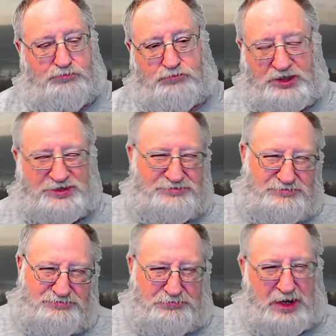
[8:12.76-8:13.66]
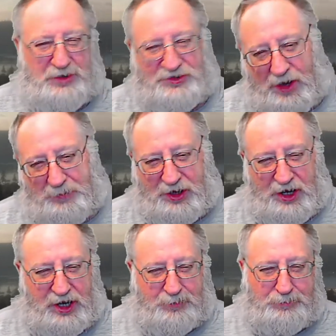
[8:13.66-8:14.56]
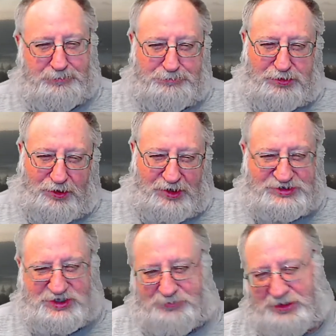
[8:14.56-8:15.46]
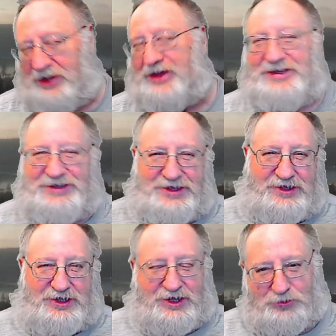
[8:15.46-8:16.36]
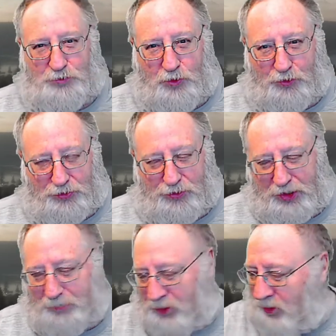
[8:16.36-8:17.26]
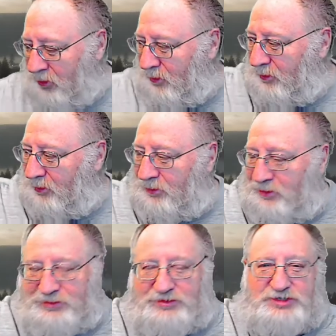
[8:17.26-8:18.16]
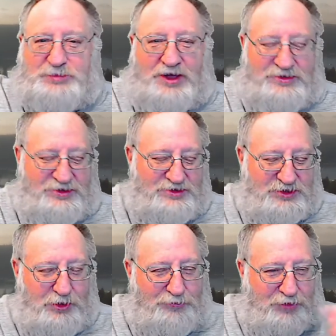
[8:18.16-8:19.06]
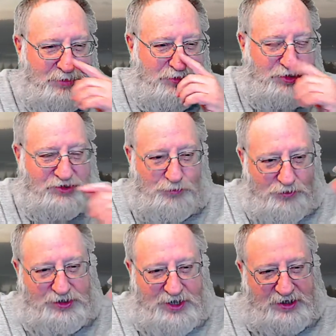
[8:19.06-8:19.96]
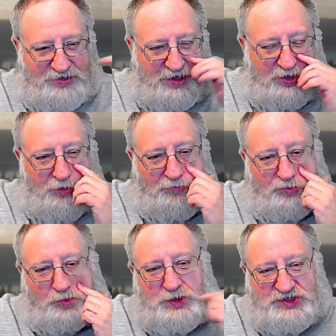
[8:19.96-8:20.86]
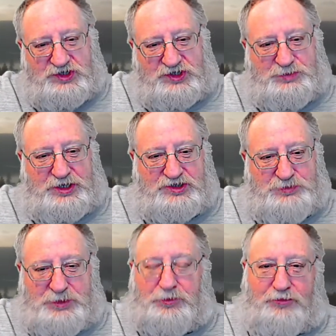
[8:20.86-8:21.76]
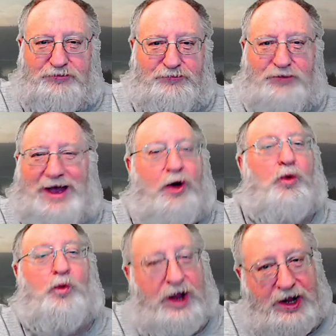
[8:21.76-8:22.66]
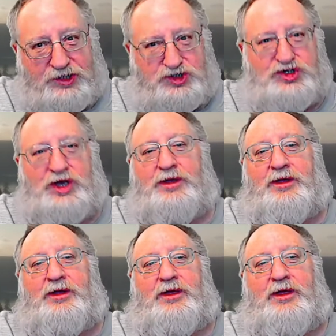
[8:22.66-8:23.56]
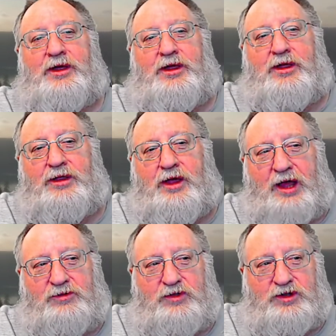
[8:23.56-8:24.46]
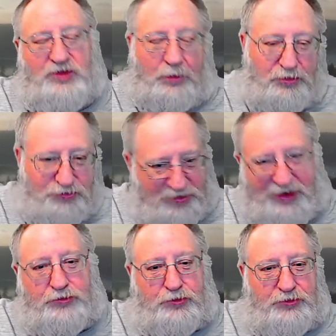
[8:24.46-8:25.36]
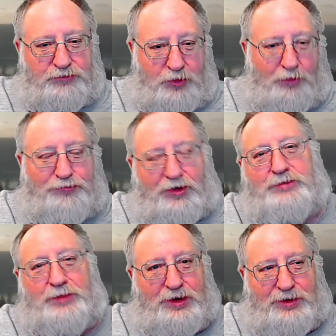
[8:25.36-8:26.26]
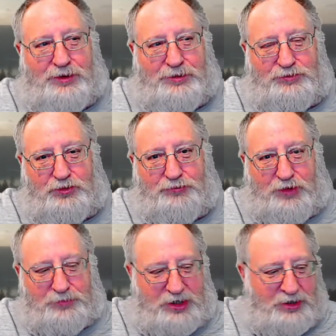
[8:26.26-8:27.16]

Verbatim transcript: Well, maybe topic A plus. I mean, you got the Rogan thing, but the, the GoFundMe thing is really kind of taking over. And the reason is because people are outraged at the double standard of GoFundMe. GoFundMe